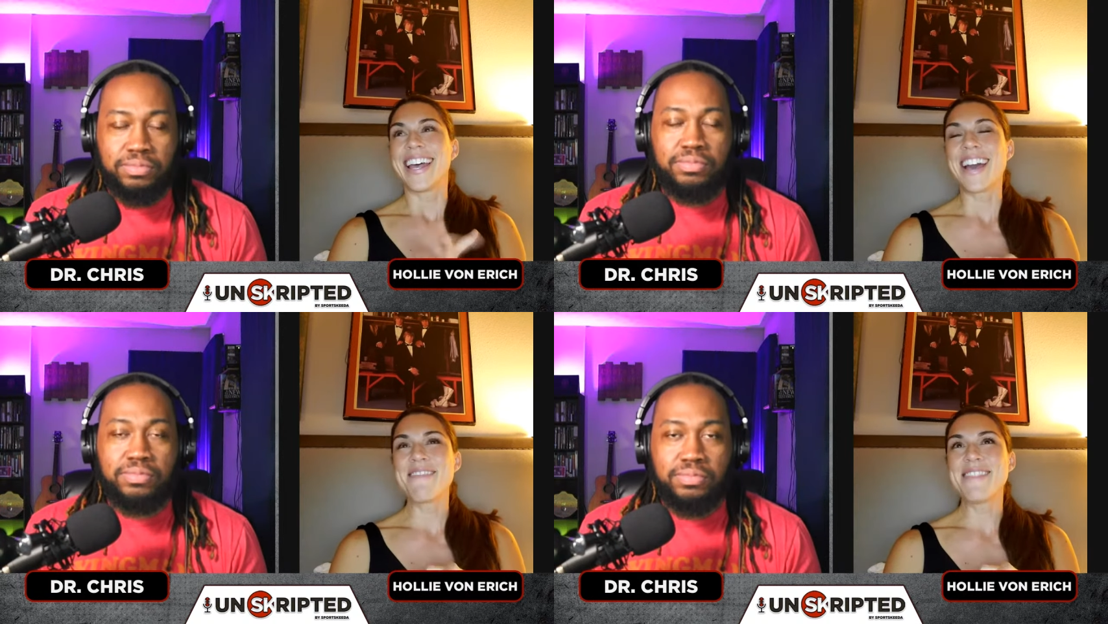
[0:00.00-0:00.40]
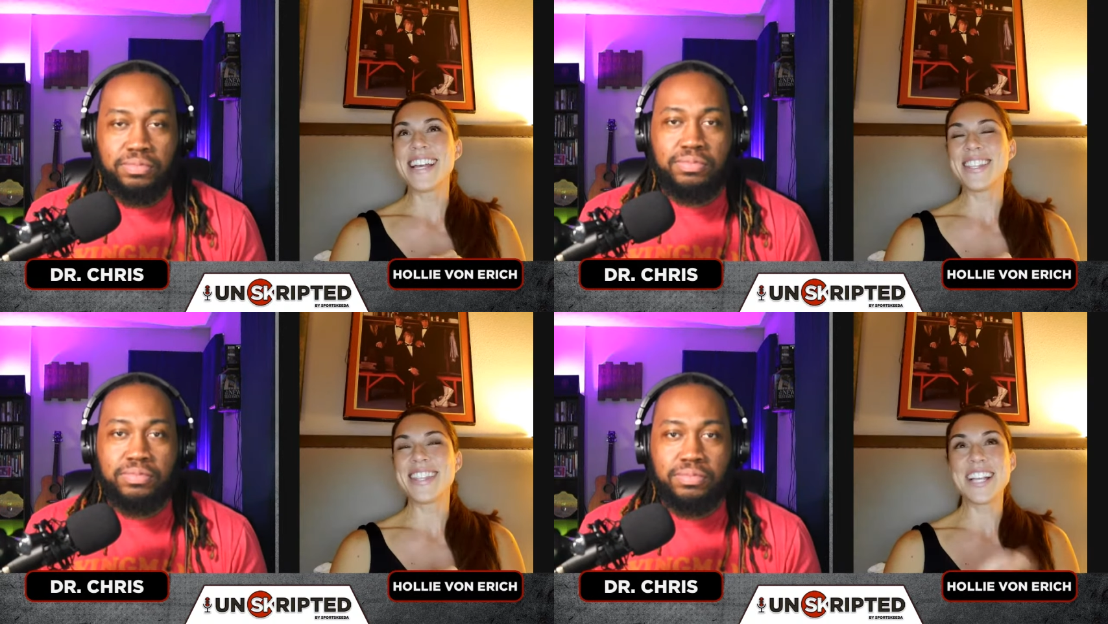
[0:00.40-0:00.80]
Speaker 1: and
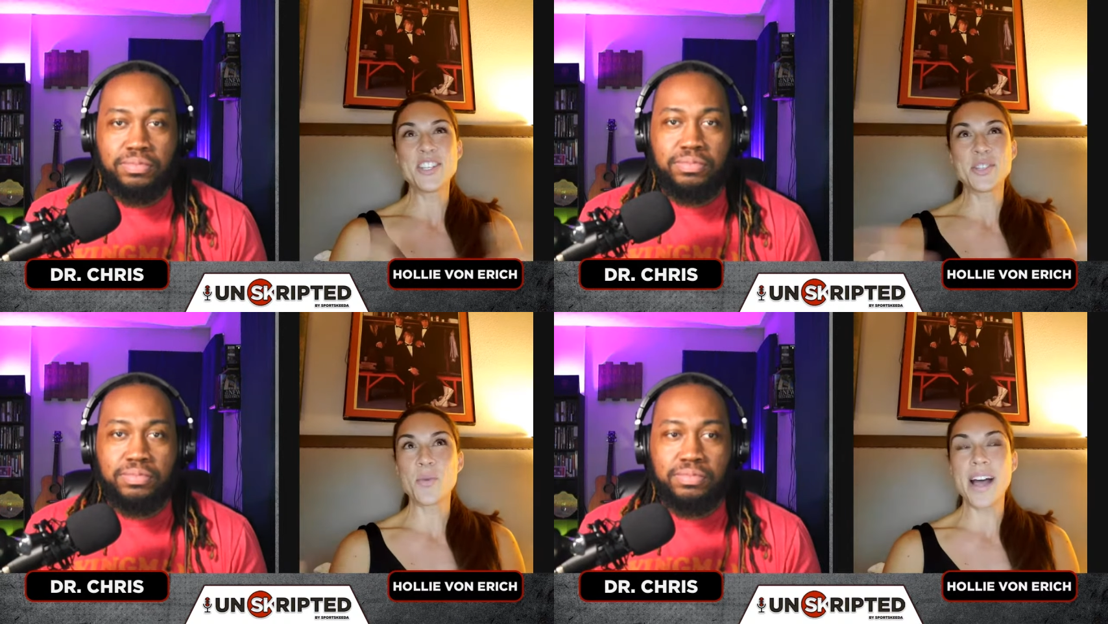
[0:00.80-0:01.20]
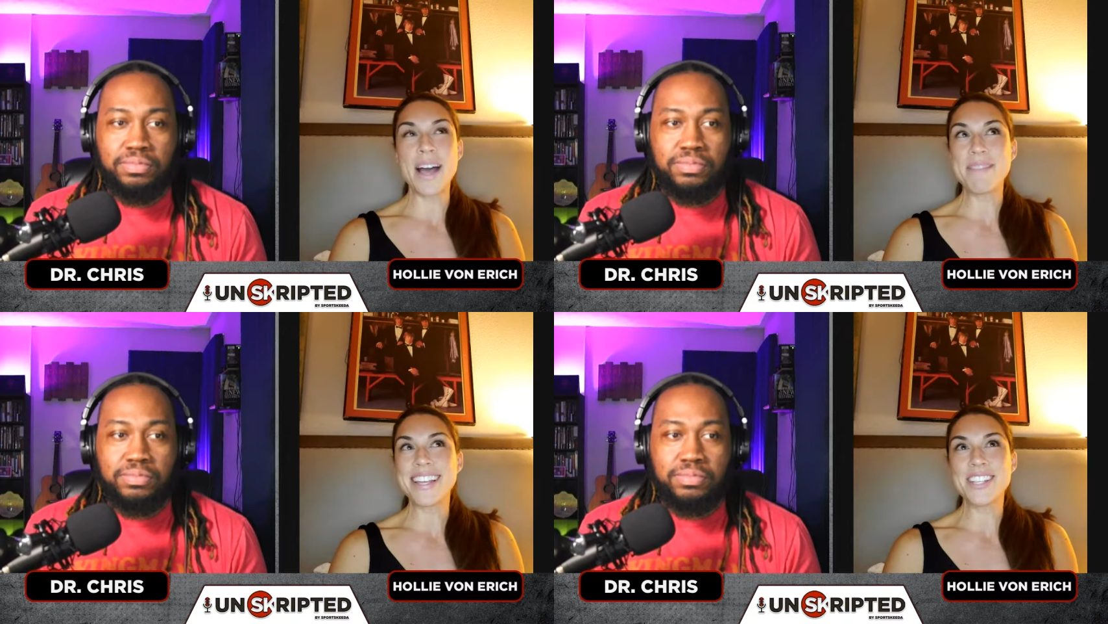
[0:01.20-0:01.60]
that that's just what
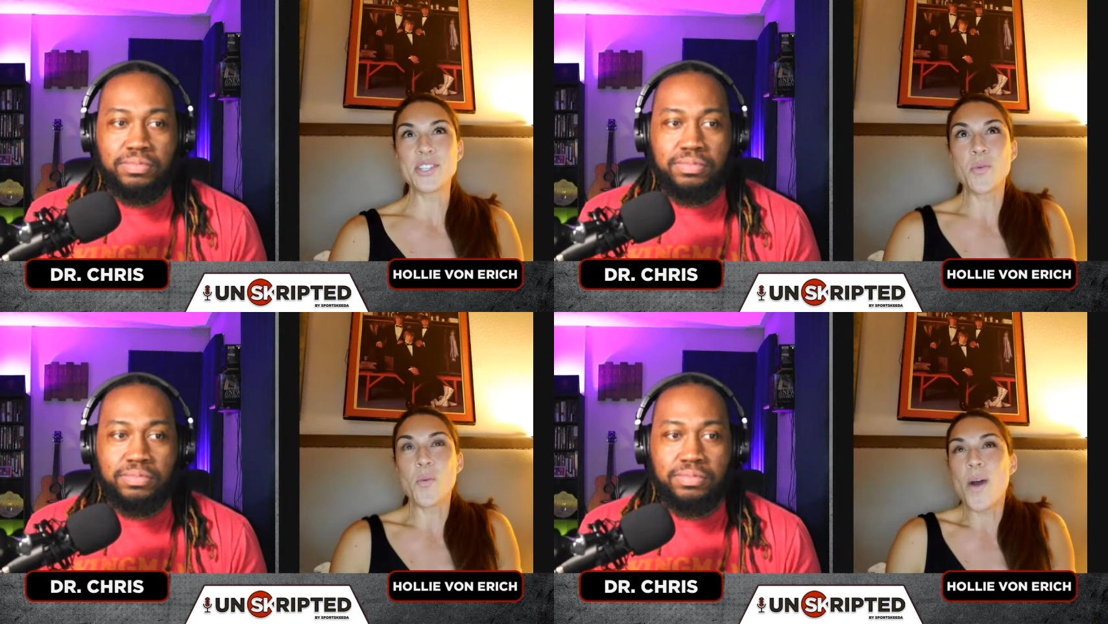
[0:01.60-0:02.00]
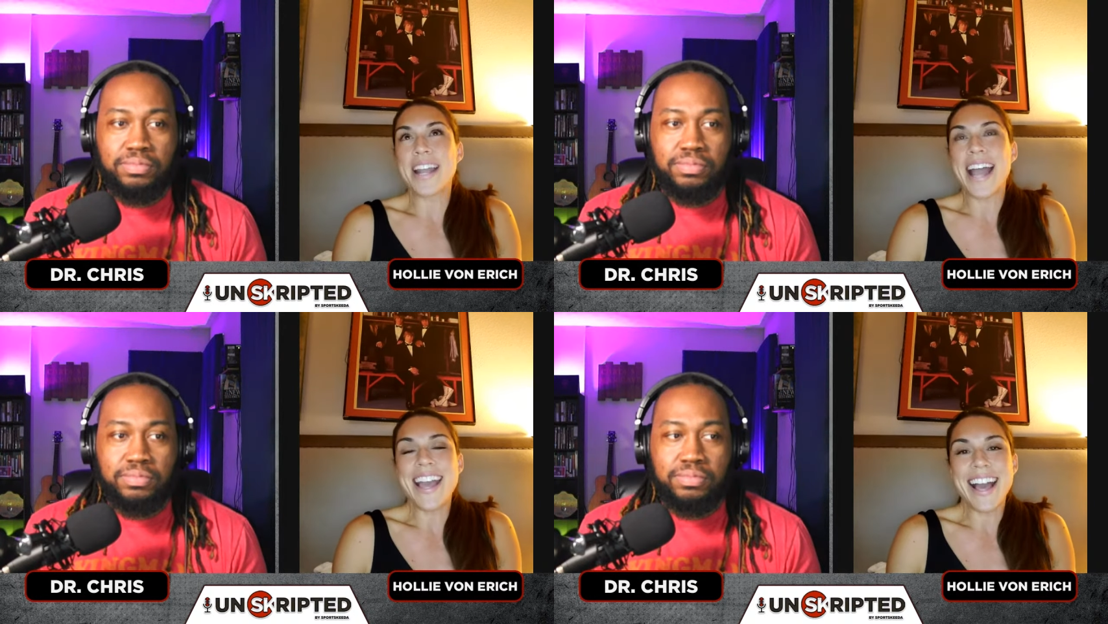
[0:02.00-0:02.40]
i mean that's just
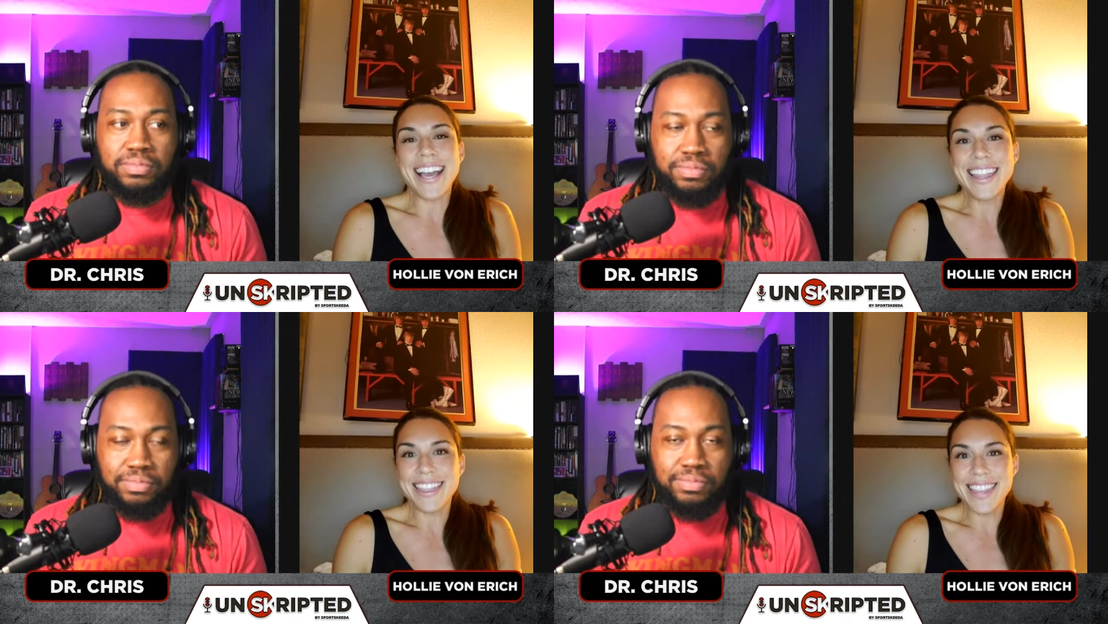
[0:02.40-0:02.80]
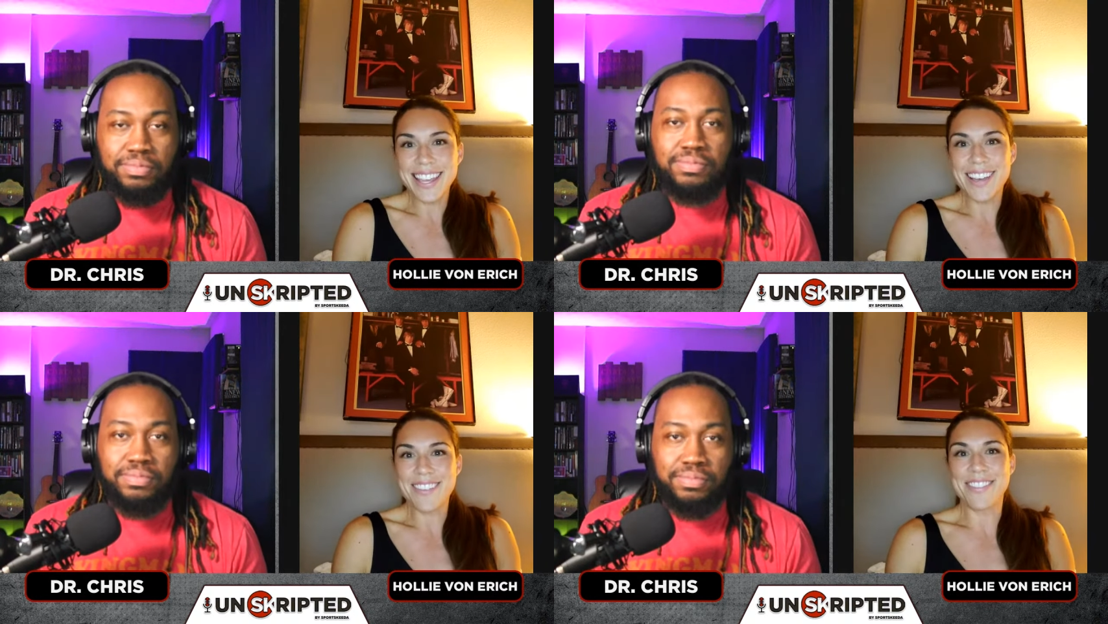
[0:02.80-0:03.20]
one i i can
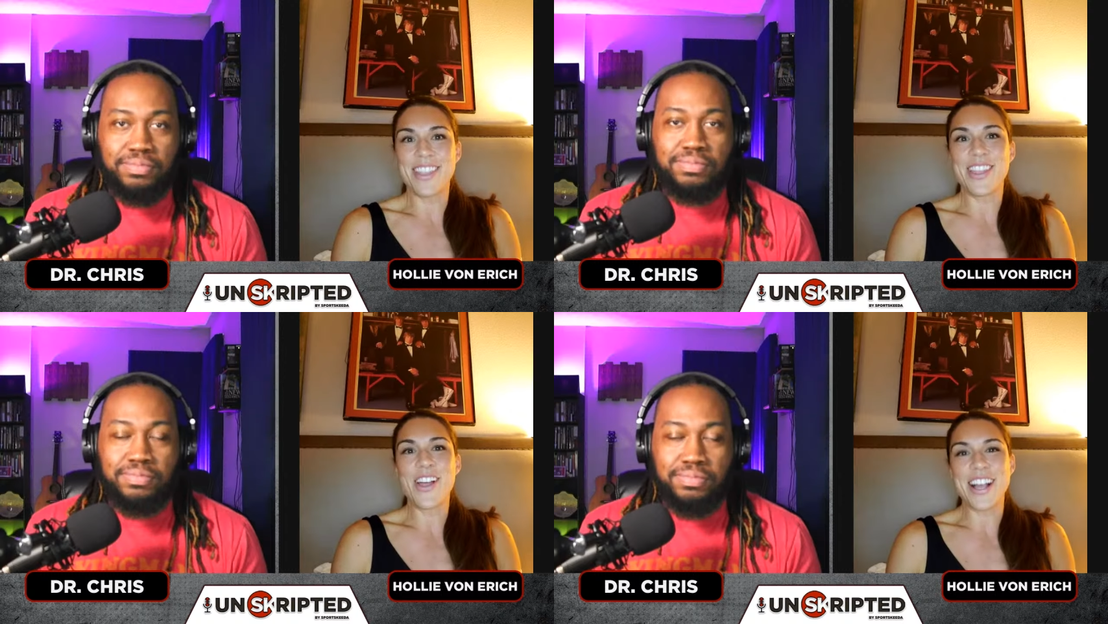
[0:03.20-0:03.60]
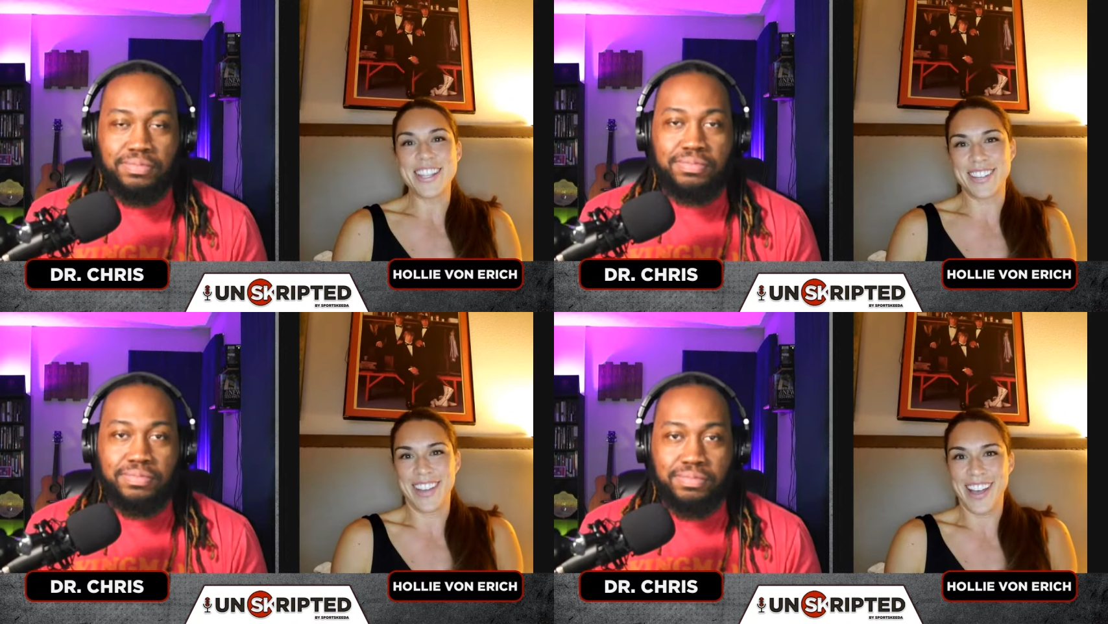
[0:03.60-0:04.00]
think of
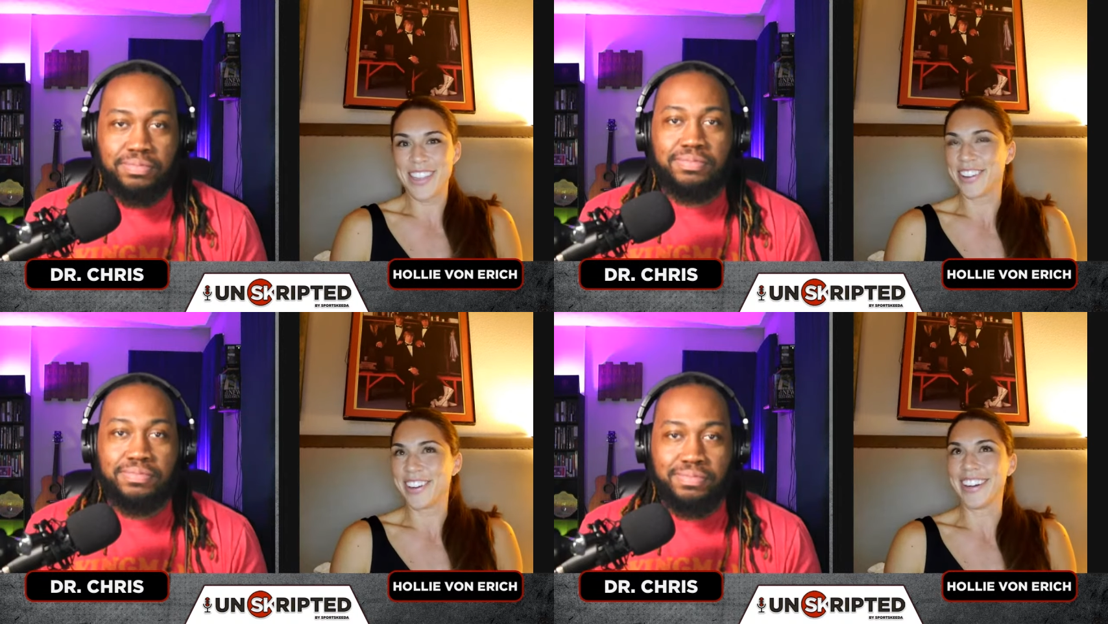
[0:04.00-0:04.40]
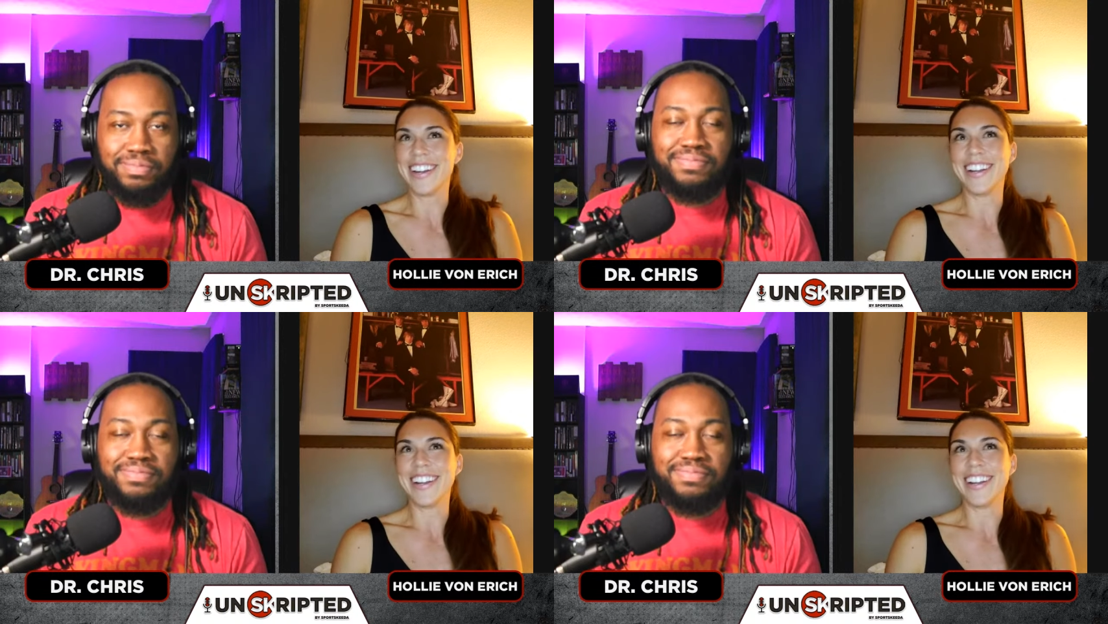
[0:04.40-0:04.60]
lots of other